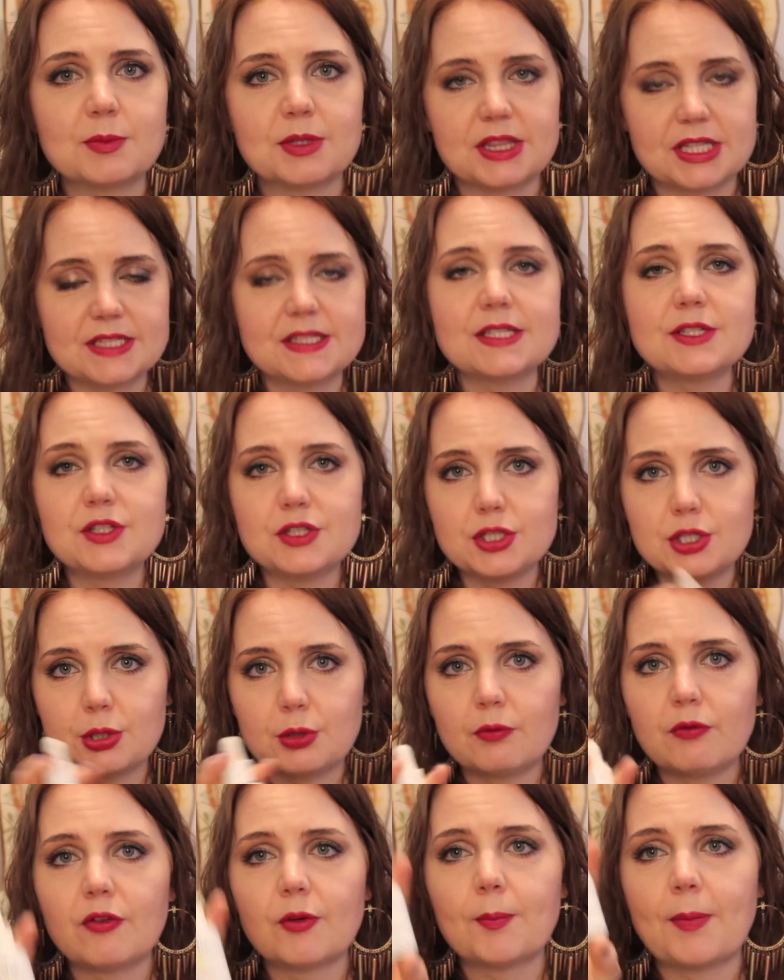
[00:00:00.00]
But this is
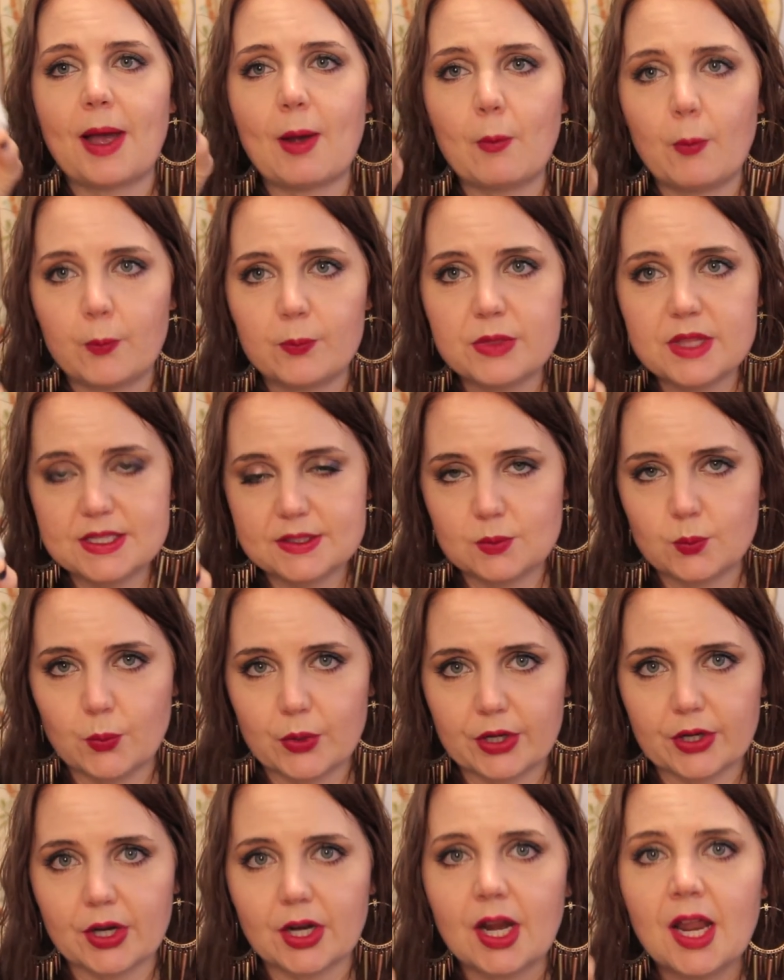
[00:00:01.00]
new for this
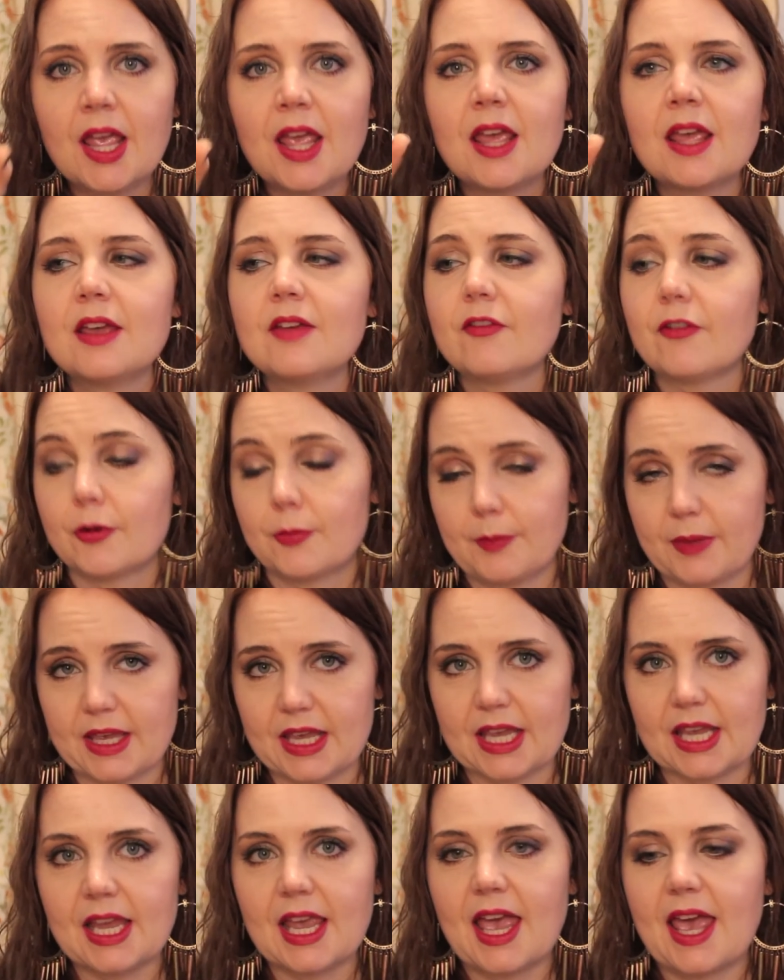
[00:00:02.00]
winter for
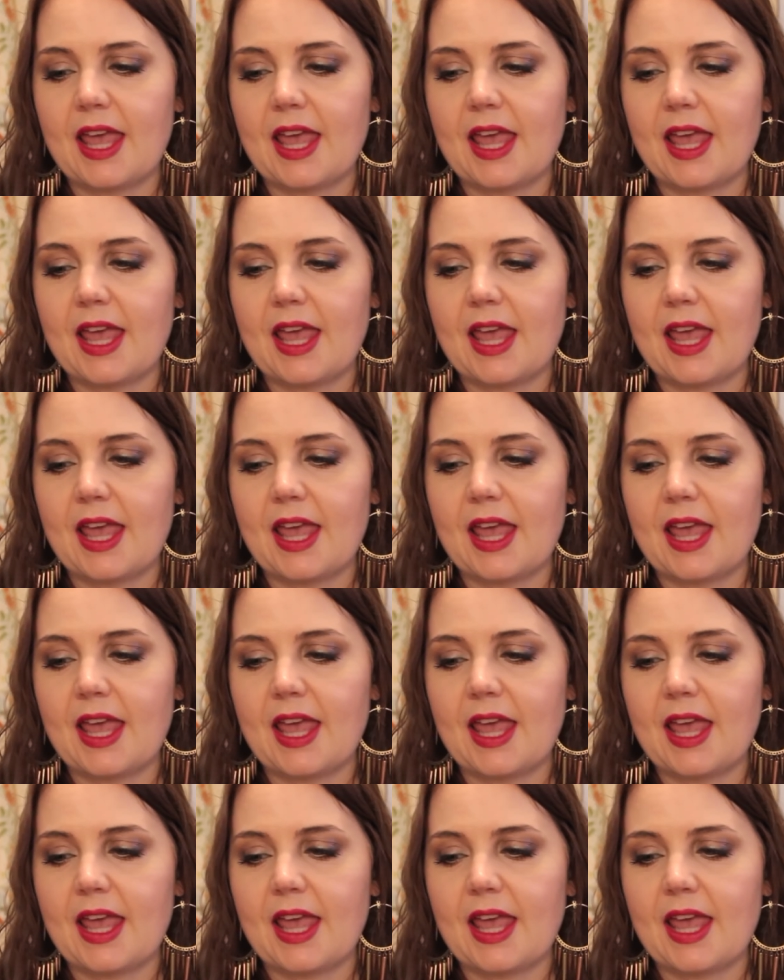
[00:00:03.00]
me,